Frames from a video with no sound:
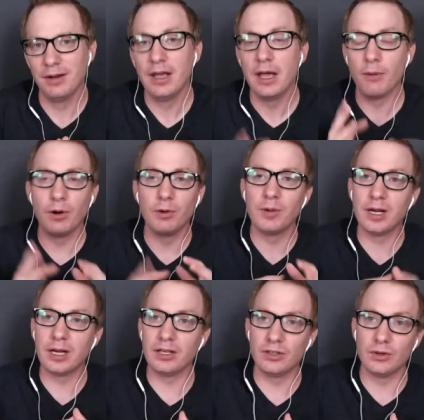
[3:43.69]
And what are we
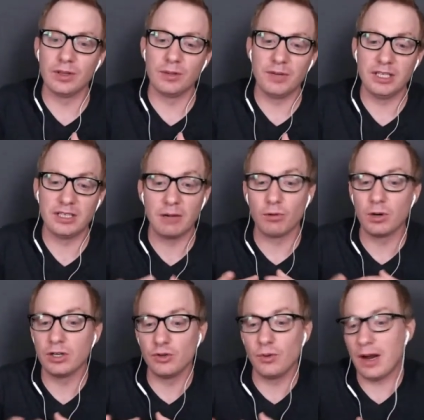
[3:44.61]
going to do in the meantime? We're
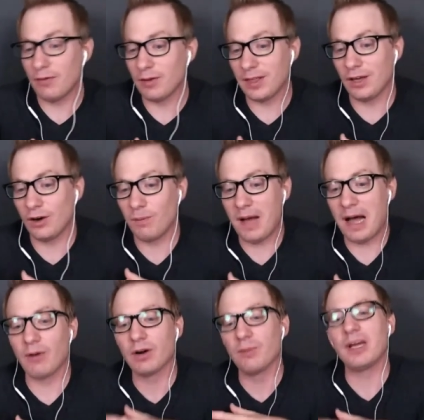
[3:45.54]
going to do everything in our
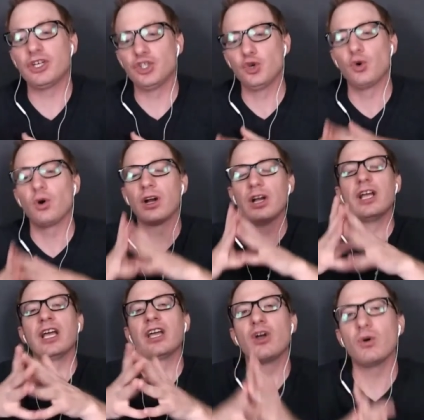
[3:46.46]
power to make sure
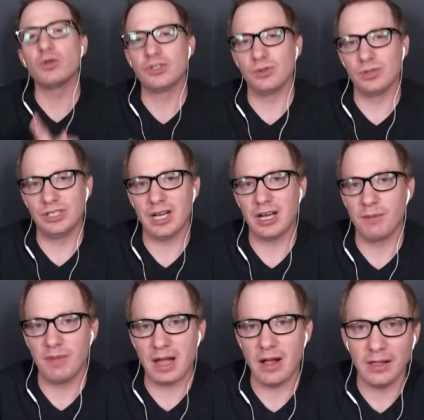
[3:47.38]
it goes to a second
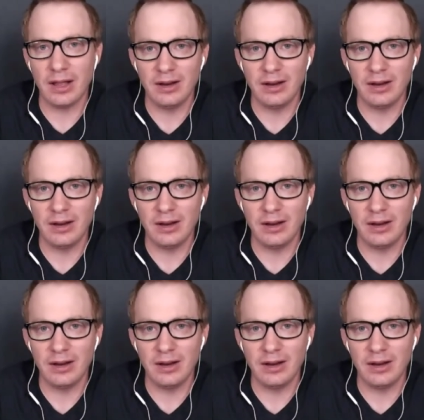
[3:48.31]
ballot.